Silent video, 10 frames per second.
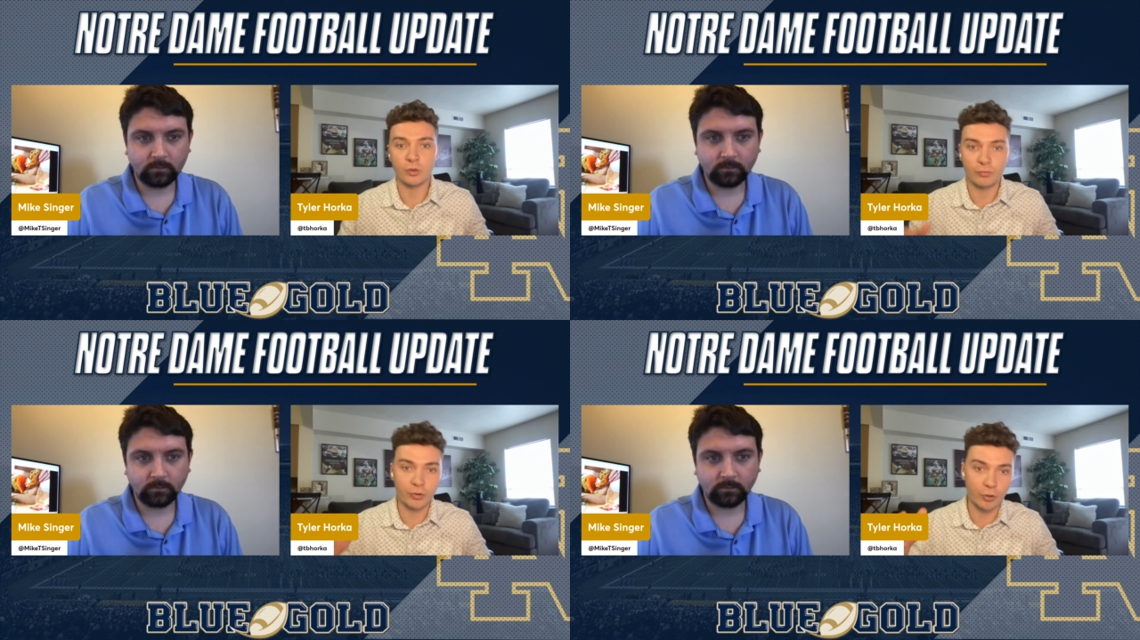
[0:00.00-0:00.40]

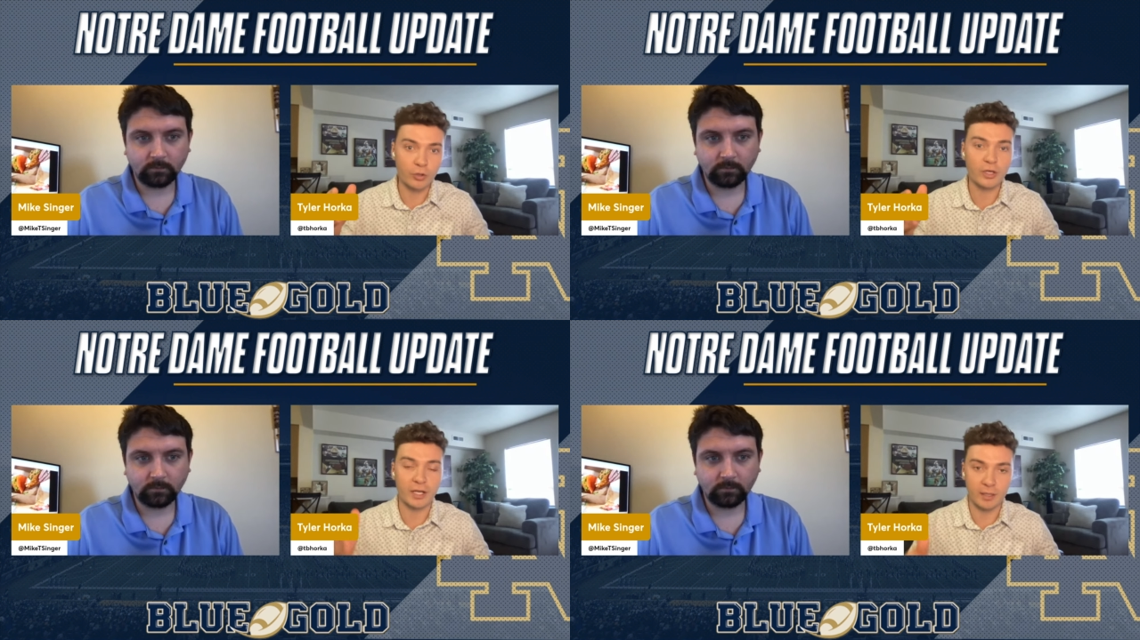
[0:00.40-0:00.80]
Speaker 1: So for
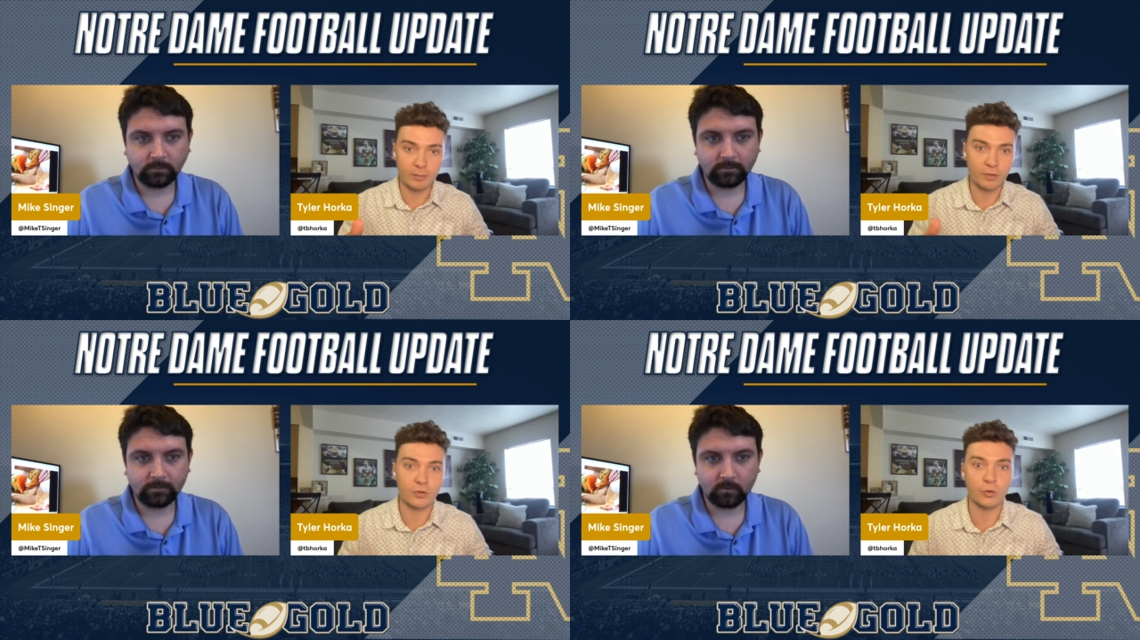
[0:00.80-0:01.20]
Notre
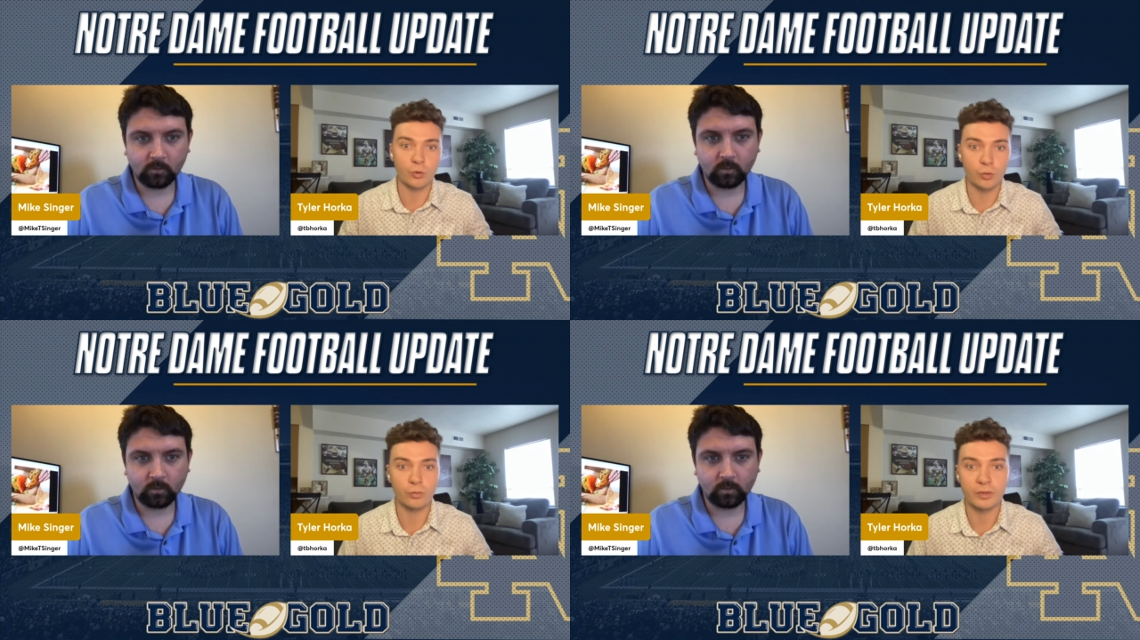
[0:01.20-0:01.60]
Dame
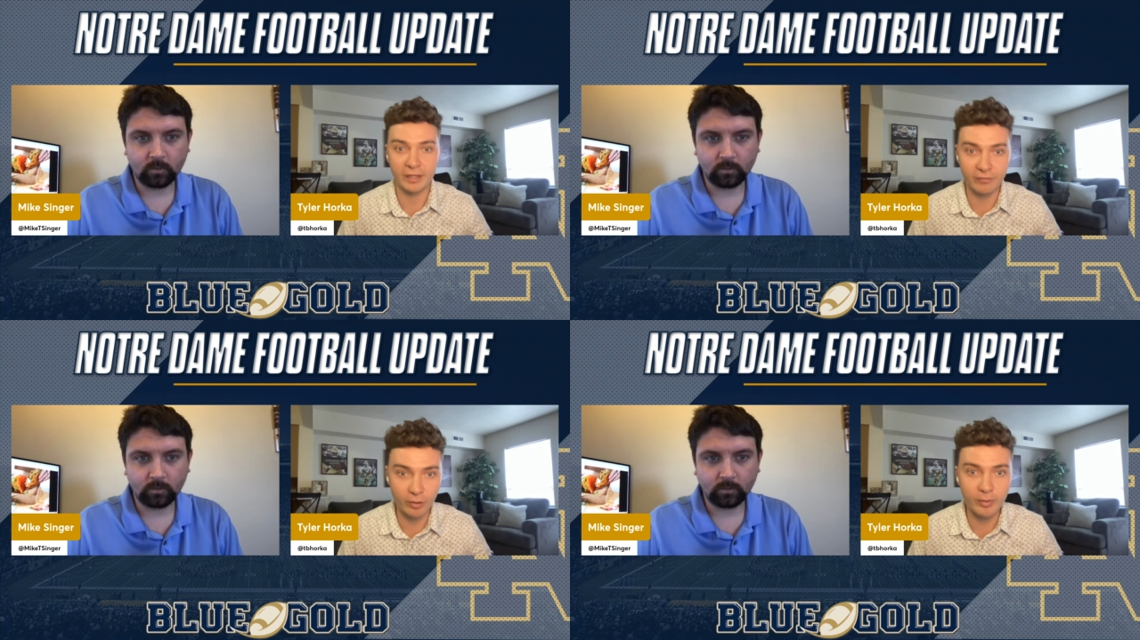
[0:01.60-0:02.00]
to
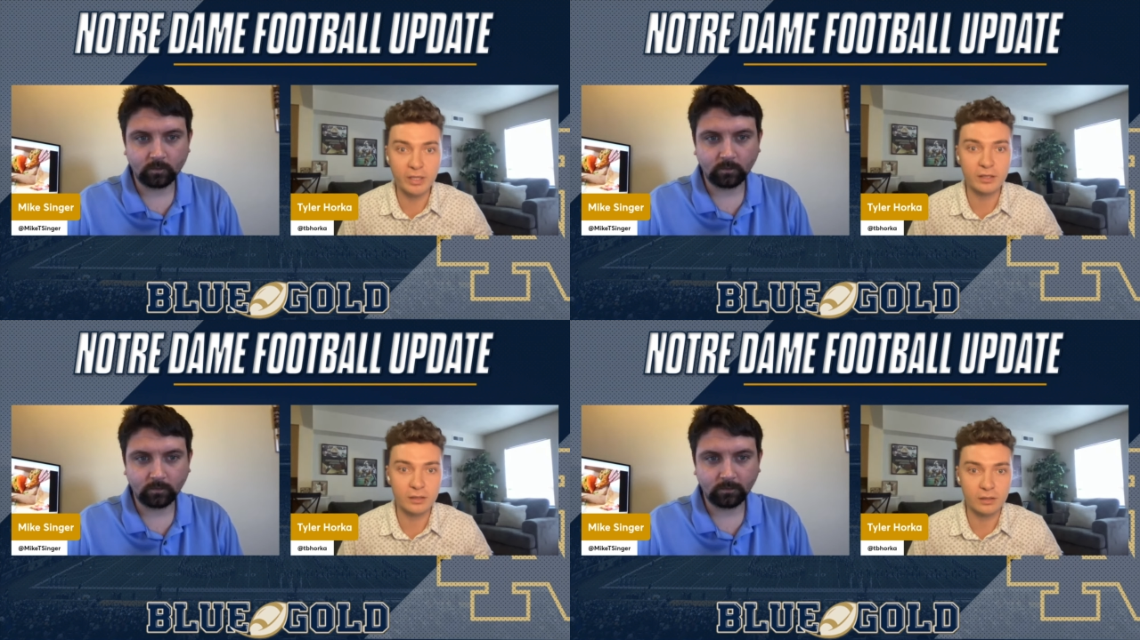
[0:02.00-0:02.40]
give him
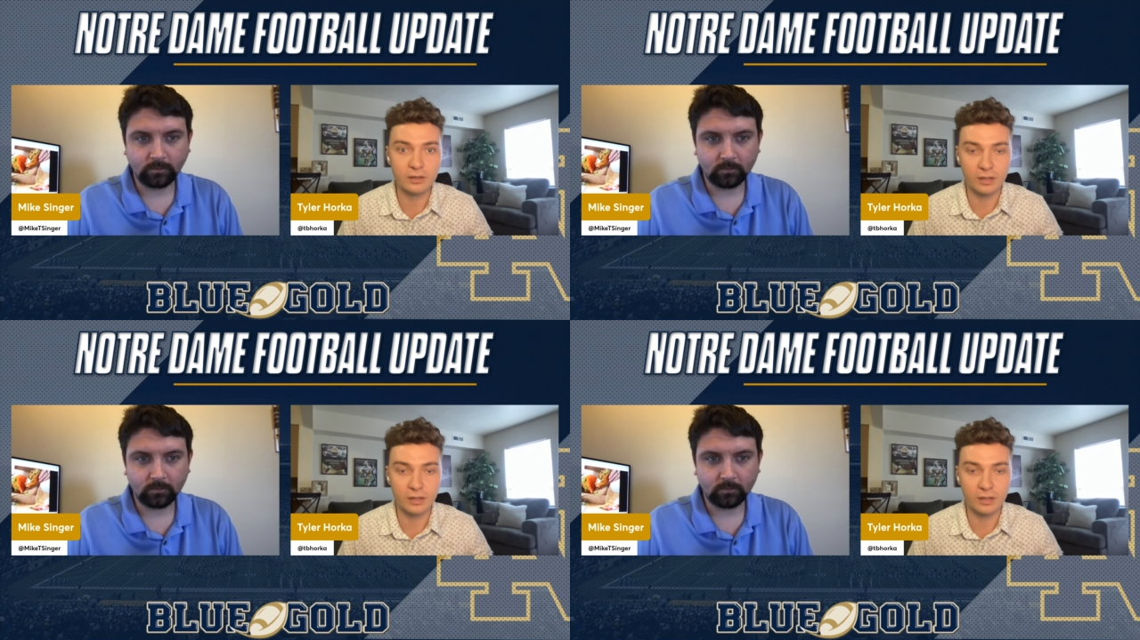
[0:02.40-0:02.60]
the